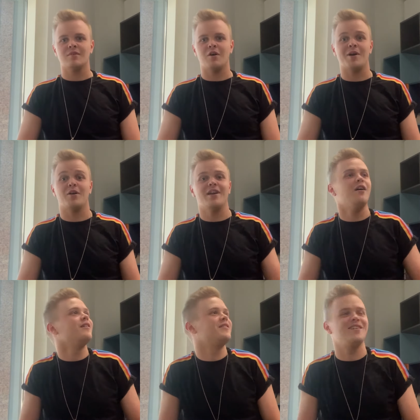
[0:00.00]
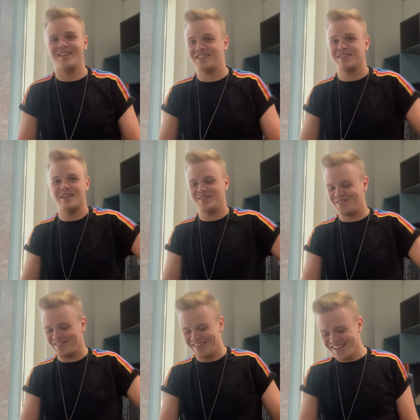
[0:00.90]
Oh, I'm going, oh,
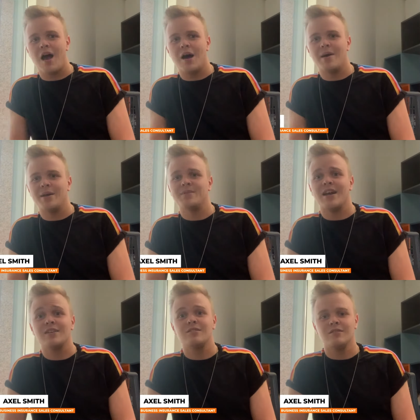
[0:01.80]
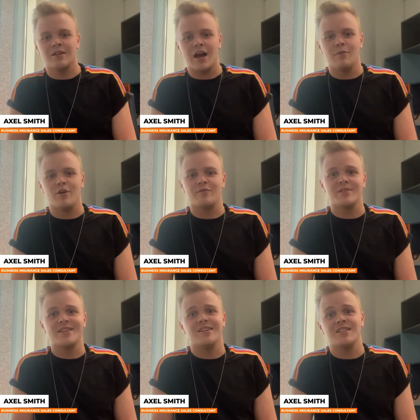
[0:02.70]
fuck. My name's Axel and I work from
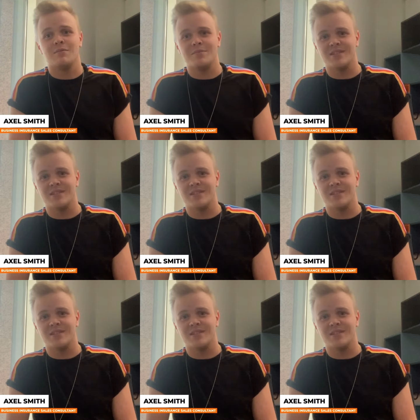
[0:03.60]
the sales team at